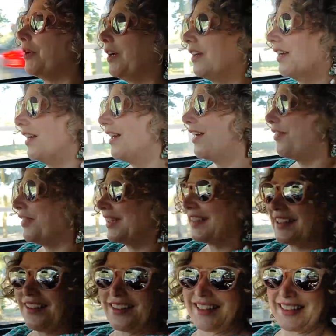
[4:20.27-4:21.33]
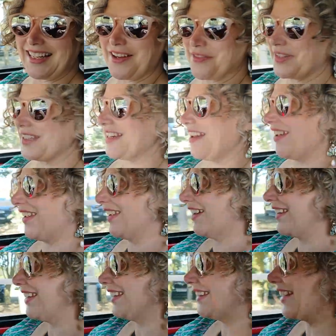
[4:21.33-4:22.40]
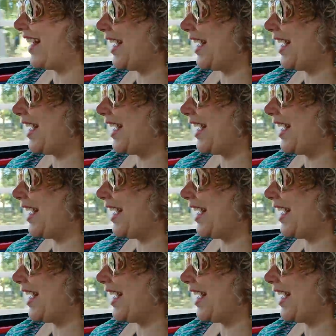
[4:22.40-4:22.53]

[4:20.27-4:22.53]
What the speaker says: but the sun is out today and it's